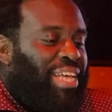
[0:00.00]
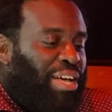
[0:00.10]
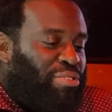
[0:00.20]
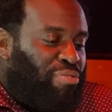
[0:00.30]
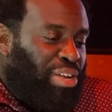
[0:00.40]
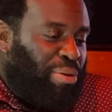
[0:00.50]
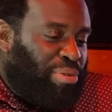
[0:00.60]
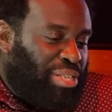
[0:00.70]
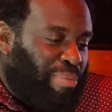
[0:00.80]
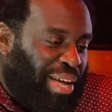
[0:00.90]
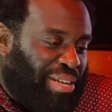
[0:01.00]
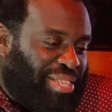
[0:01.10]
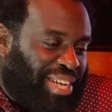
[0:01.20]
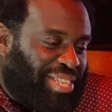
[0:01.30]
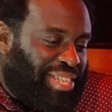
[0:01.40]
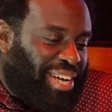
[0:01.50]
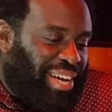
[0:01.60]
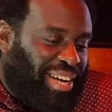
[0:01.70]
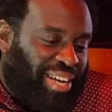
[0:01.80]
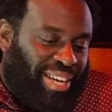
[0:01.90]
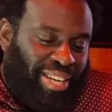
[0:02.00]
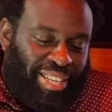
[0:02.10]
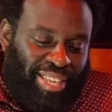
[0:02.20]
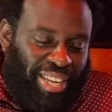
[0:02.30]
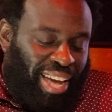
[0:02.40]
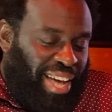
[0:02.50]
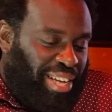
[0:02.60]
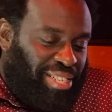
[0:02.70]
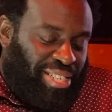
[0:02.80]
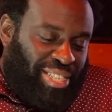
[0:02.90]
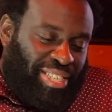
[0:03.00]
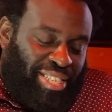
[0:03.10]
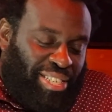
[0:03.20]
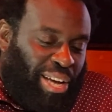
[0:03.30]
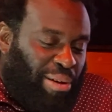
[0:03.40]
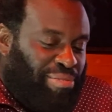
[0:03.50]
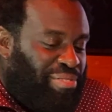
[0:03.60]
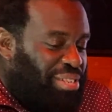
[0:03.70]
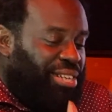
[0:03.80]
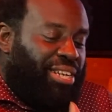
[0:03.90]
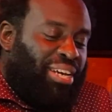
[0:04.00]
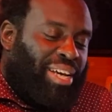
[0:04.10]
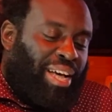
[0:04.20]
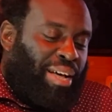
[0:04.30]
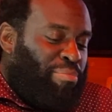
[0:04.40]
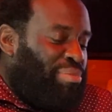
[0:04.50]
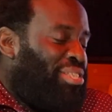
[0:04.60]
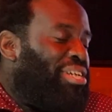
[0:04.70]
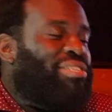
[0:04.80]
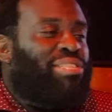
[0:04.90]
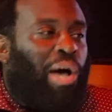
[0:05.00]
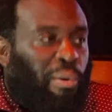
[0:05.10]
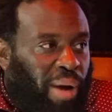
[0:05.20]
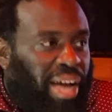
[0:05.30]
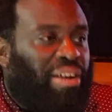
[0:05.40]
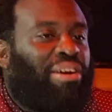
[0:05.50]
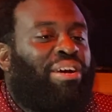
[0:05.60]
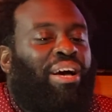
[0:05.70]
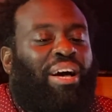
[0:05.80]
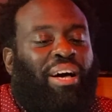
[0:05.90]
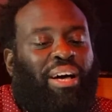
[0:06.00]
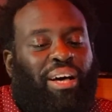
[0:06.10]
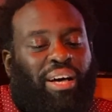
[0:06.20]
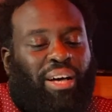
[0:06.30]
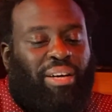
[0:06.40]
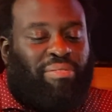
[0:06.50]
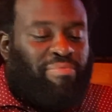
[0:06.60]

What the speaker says: sounds funny when somebody else says it. Yeah, just, singer-songwriter.